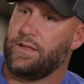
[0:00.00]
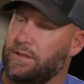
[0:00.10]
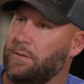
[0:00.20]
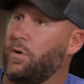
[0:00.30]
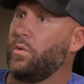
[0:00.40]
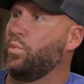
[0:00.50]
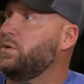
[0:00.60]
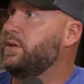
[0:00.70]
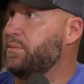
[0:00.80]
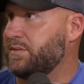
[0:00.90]
I think Lamar
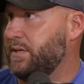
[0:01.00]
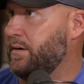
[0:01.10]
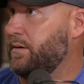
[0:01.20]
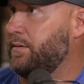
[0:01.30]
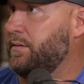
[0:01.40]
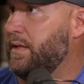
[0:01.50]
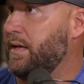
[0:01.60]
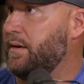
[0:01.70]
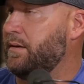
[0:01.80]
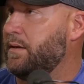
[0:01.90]
Woodley was here
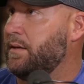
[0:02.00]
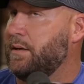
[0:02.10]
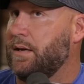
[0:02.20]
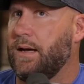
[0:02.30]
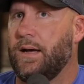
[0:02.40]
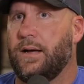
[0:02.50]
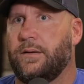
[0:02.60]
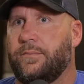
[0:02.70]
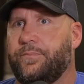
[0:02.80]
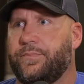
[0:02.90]
then.
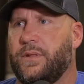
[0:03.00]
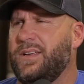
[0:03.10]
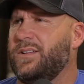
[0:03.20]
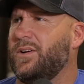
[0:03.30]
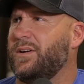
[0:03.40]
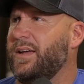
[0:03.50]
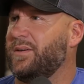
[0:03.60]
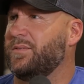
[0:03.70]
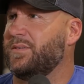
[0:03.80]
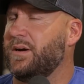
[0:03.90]
I think Clark
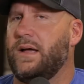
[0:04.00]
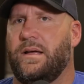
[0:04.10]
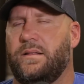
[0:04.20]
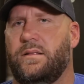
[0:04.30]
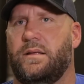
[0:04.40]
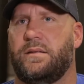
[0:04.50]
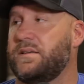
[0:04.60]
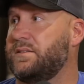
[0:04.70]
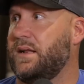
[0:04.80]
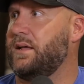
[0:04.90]
Hagan was there. Like
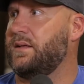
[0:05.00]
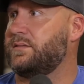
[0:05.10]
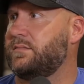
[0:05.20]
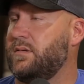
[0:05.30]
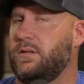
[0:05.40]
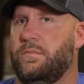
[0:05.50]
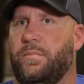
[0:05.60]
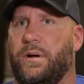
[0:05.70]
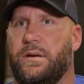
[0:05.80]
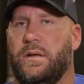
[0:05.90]
I said,
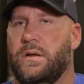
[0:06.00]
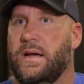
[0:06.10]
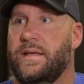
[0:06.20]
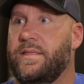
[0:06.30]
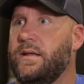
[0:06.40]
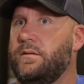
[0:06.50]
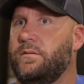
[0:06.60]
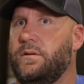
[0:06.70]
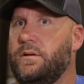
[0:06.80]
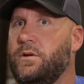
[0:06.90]
and
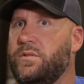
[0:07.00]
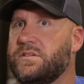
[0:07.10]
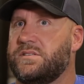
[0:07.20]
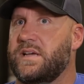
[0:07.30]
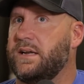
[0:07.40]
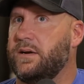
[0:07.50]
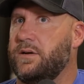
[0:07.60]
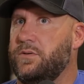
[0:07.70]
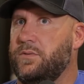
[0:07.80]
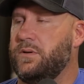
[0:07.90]
then, you know, in the
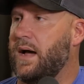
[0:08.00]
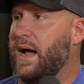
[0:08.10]
secondary, you